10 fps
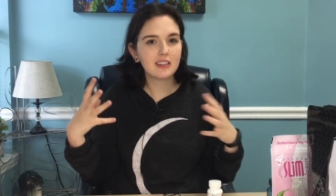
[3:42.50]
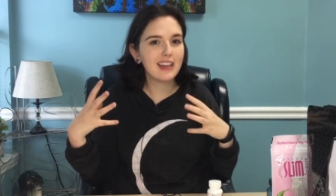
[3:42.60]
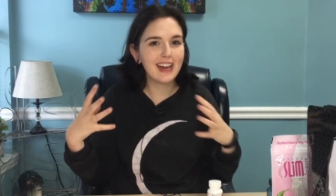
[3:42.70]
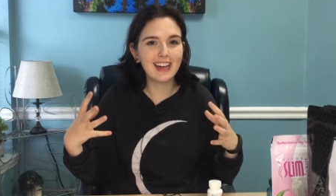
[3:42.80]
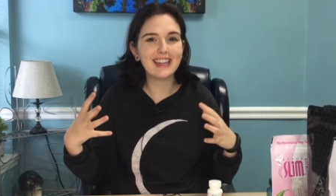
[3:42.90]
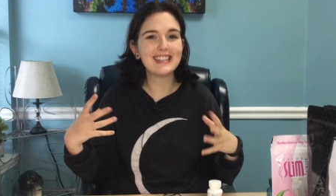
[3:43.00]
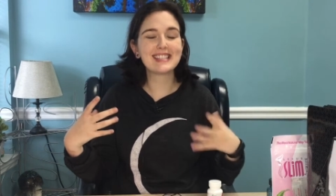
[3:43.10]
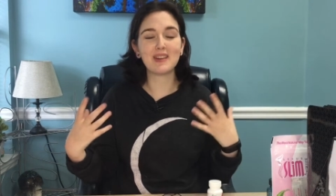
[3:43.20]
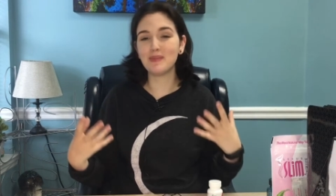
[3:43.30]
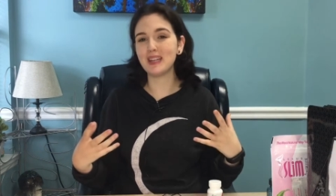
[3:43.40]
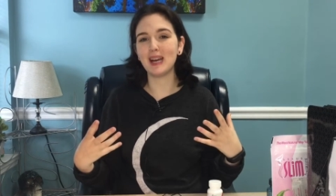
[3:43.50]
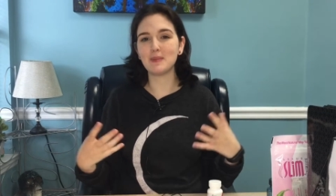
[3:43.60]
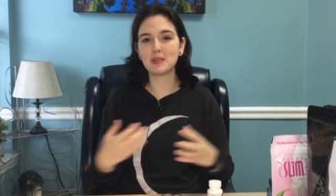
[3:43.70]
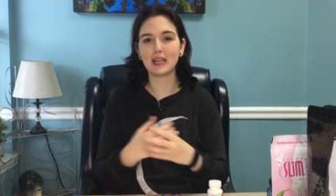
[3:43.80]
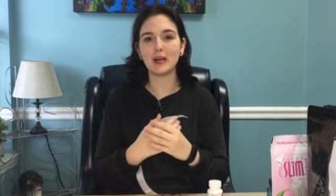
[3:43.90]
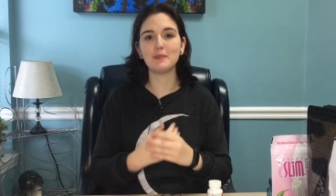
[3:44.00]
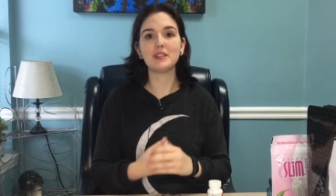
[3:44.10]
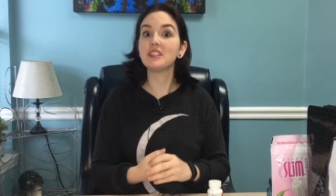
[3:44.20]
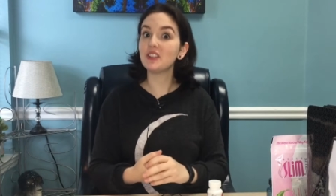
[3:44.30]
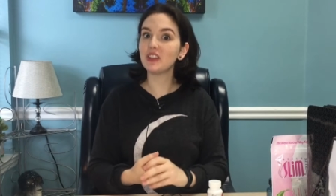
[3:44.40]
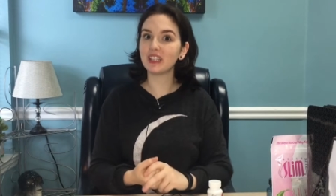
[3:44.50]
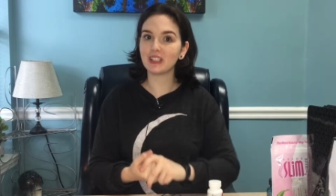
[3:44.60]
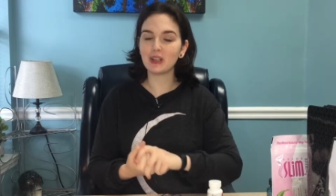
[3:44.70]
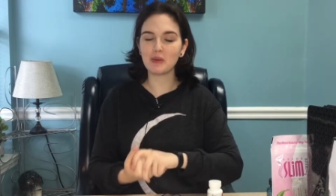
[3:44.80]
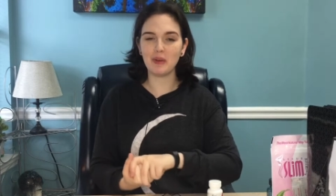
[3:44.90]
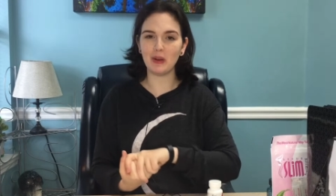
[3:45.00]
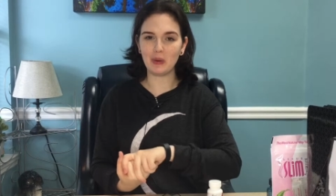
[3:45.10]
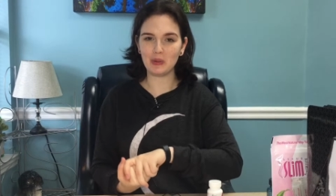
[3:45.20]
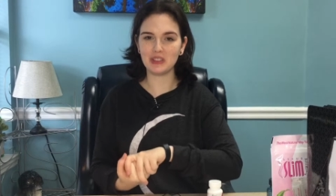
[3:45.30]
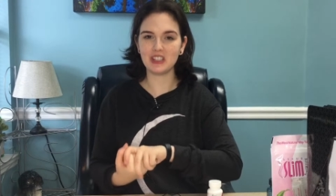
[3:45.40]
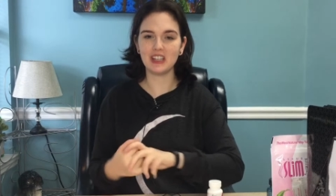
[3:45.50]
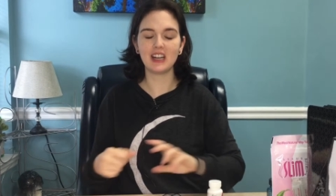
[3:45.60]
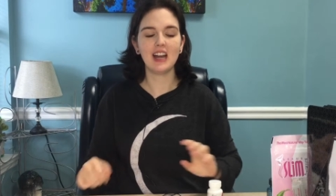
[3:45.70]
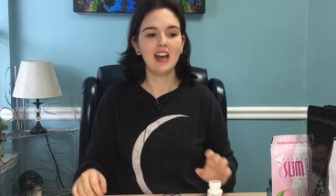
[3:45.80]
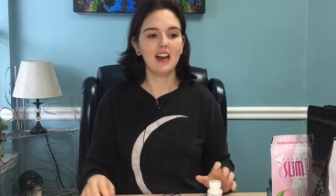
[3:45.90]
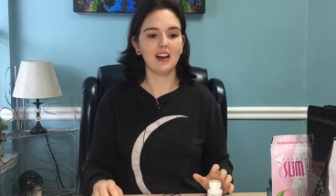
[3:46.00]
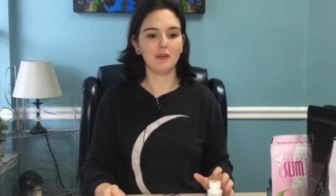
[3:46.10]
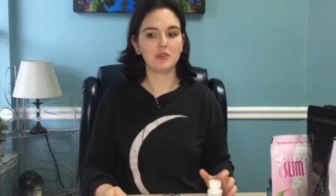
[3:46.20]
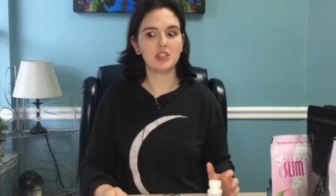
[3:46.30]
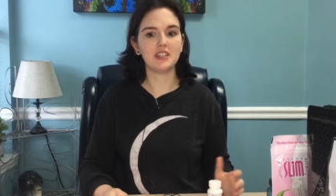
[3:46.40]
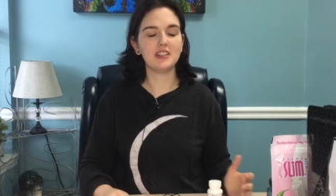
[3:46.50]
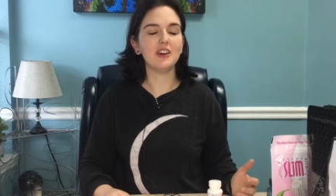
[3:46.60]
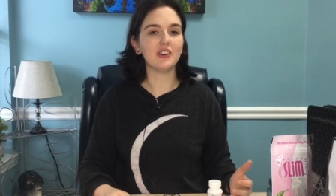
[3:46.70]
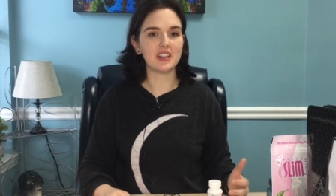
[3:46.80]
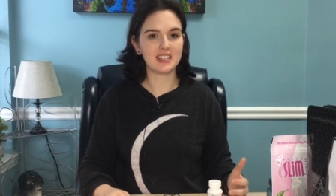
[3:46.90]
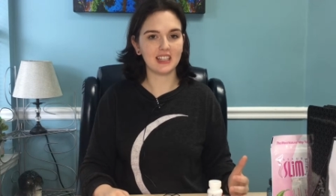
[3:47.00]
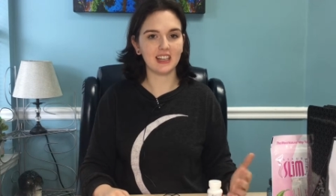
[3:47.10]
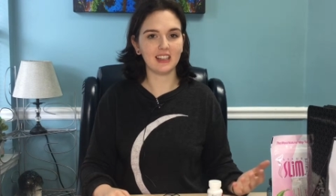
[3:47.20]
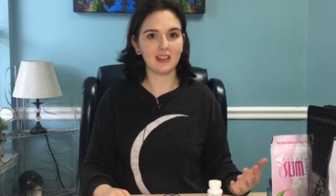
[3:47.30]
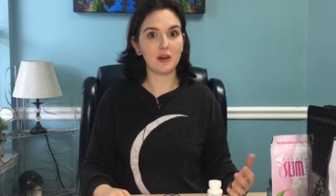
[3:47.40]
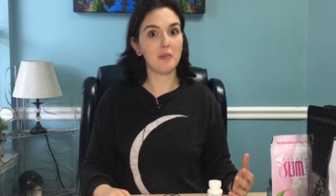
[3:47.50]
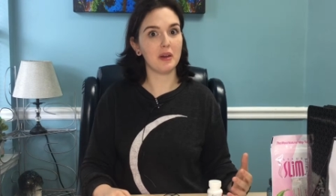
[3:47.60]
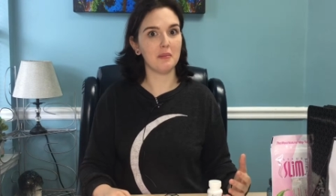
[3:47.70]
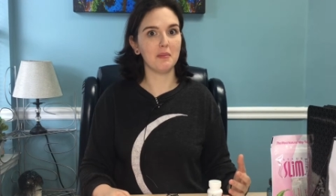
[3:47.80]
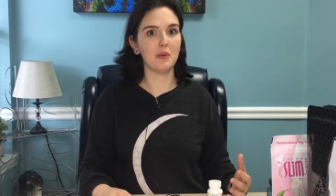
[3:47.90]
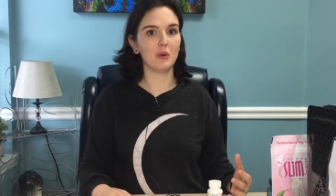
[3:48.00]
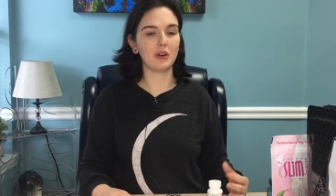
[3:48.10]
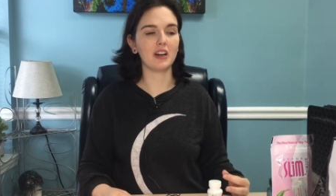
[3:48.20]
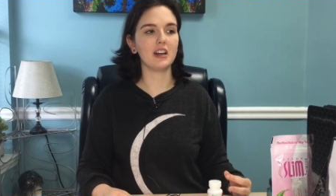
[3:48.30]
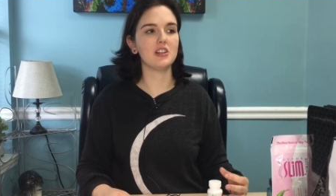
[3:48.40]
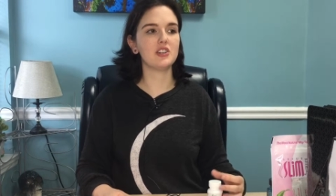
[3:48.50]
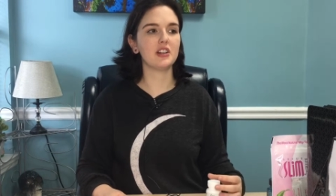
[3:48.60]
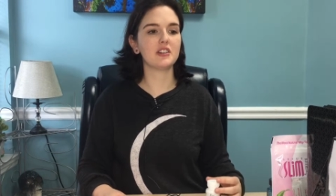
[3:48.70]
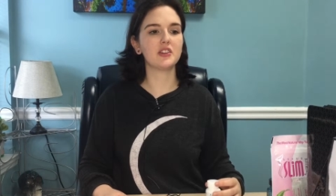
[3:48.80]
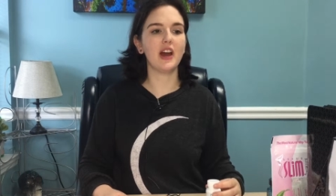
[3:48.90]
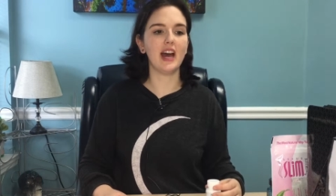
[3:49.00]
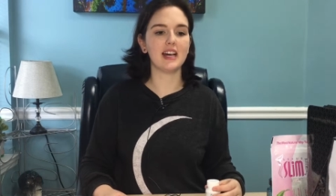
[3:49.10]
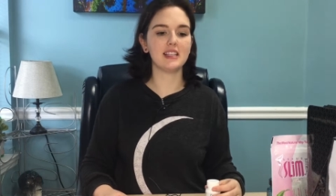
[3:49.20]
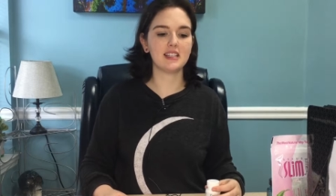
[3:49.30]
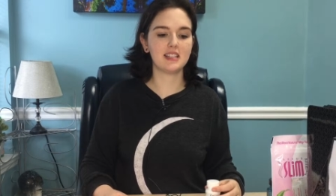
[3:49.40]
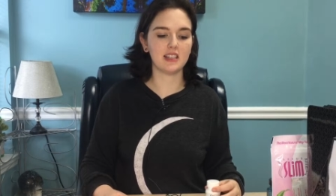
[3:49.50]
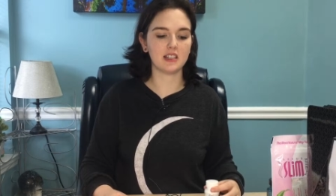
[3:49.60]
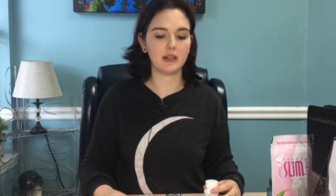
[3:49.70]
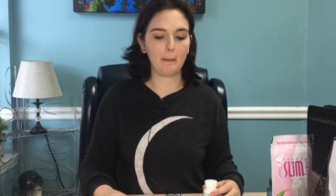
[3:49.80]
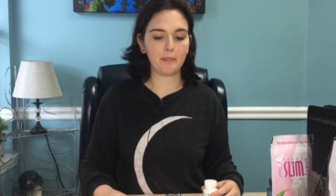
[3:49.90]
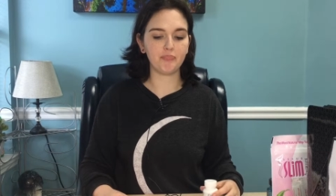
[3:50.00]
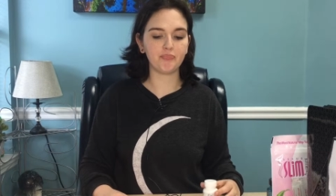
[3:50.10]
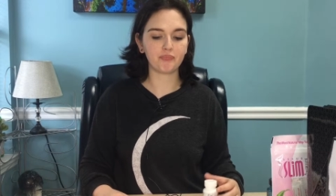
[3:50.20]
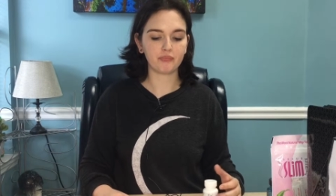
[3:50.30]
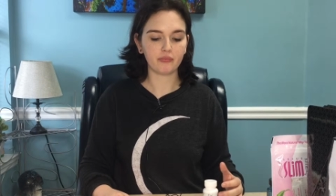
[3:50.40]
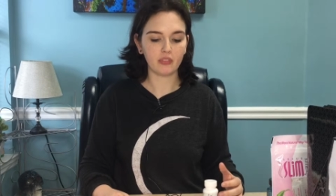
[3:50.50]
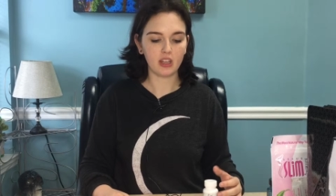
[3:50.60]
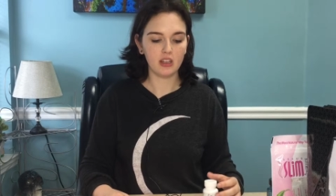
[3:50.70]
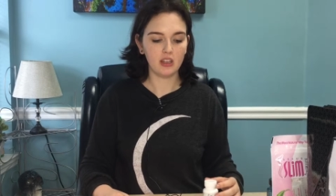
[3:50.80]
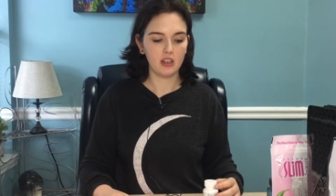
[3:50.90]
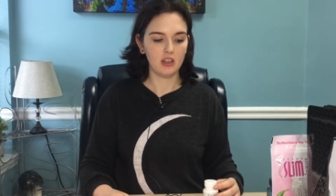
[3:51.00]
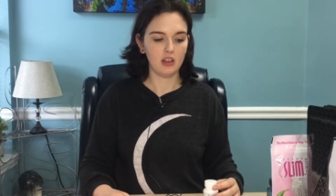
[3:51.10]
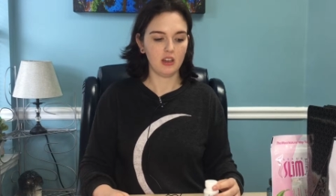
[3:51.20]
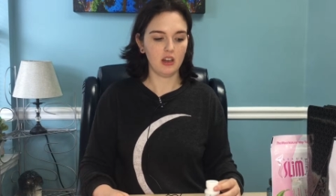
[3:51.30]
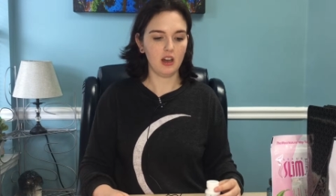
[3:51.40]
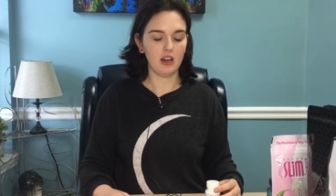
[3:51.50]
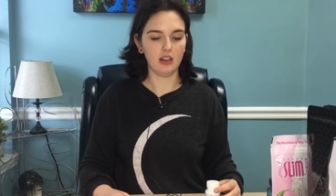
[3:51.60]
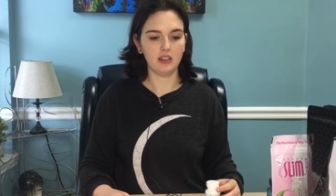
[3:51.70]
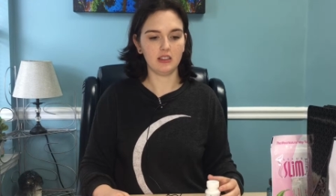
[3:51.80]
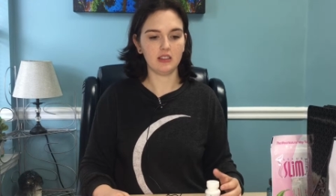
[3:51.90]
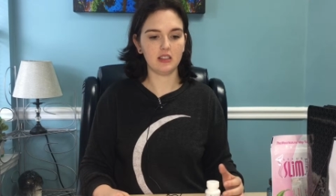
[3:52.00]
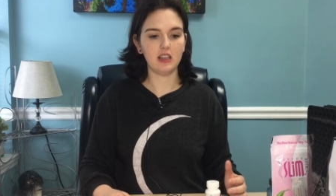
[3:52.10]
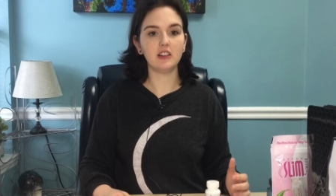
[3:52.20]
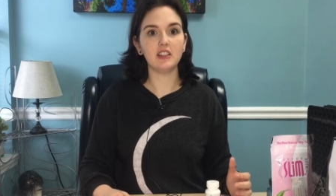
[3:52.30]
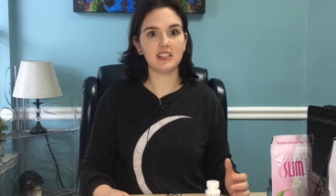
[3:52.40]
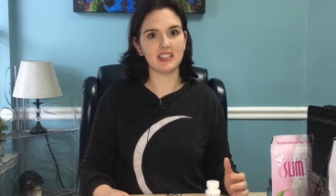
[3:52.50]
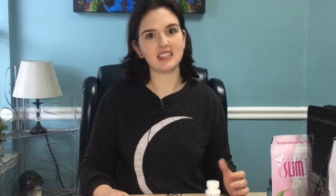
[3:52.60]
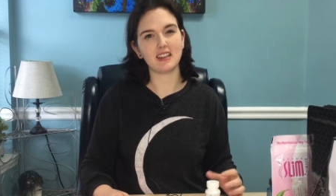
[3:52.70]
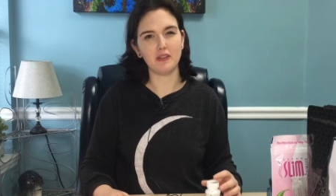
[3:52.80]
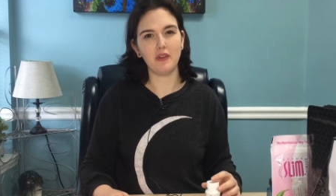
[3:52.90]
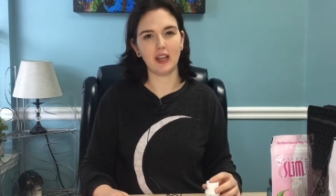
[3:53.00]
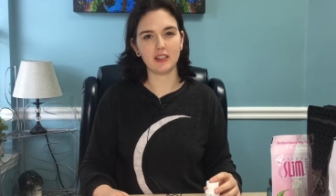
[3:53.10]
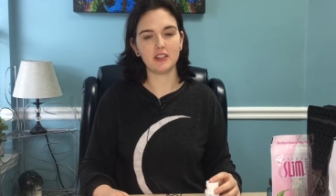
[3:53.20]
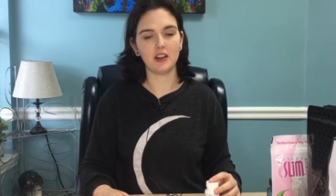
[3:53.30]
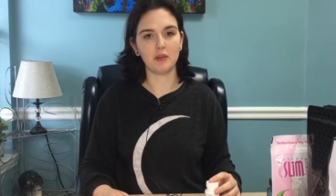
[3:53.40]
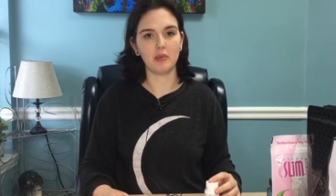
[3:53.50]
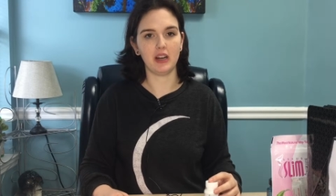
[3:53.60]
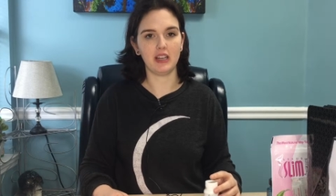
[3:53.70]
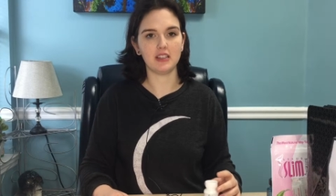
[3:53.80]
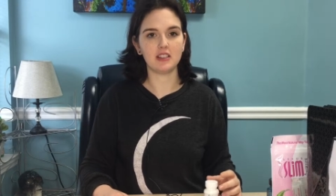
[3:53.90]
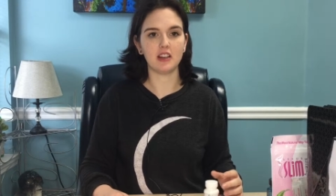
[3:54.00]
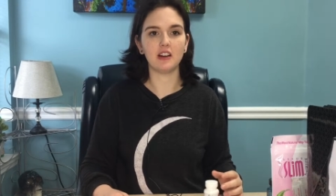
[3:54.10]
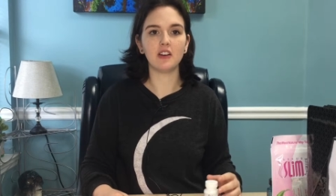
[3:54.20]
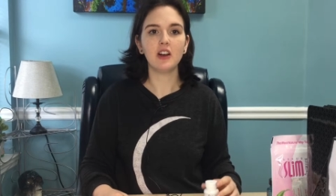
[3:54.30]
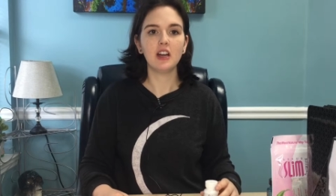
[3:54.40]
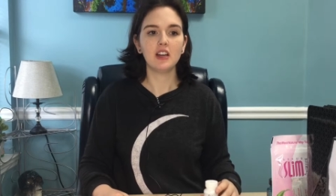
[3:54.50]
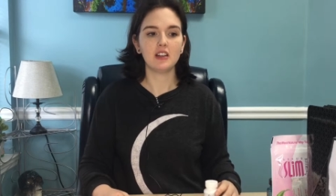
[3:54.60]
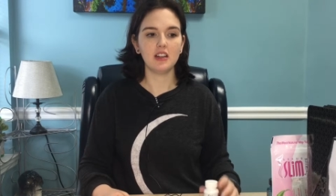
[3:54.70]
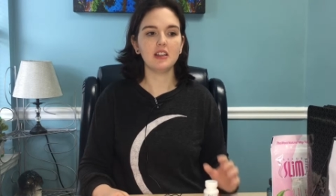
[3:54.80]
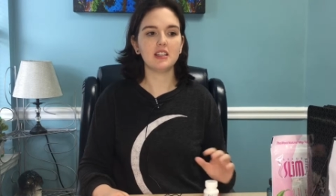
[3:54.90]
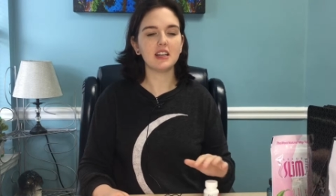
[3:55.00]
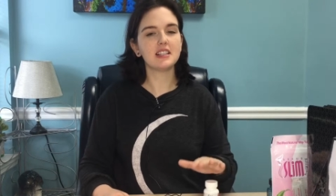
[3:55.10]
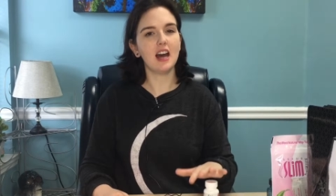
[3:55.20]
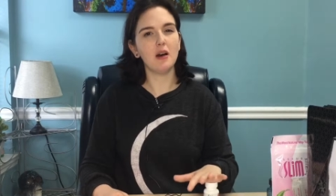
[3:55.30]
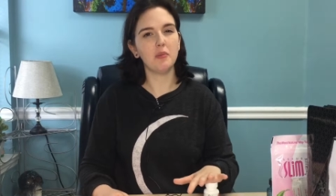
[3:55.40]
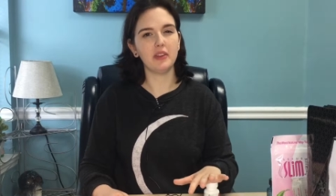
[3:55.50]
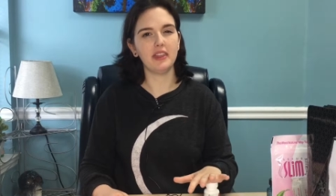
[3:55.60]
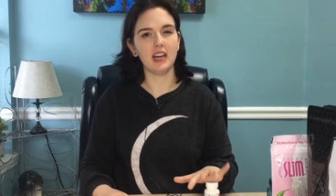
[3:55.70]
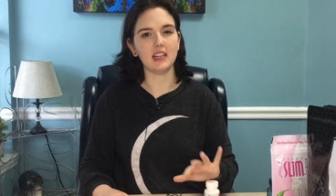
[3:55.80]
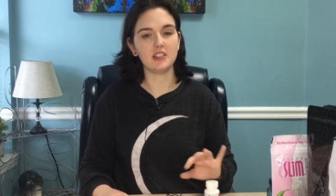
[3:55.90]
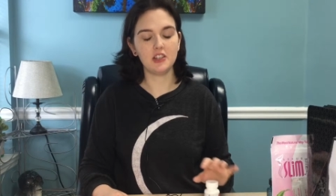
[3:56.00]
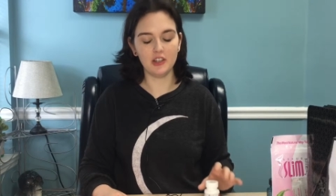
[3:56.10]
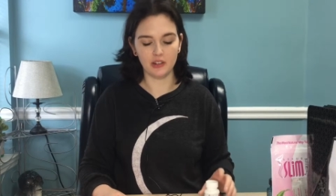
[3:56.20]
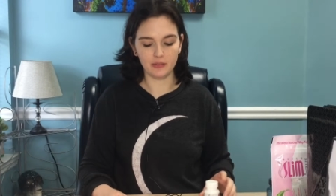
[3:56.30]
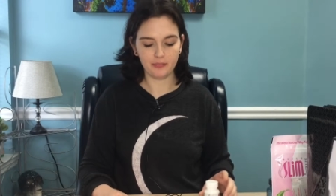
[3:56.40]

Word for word: that sometimes comes as you get a little bit older. Um, she's noticed it a little bit more, and she also has some uh, illnesses that affect her brain, so it does help with that too.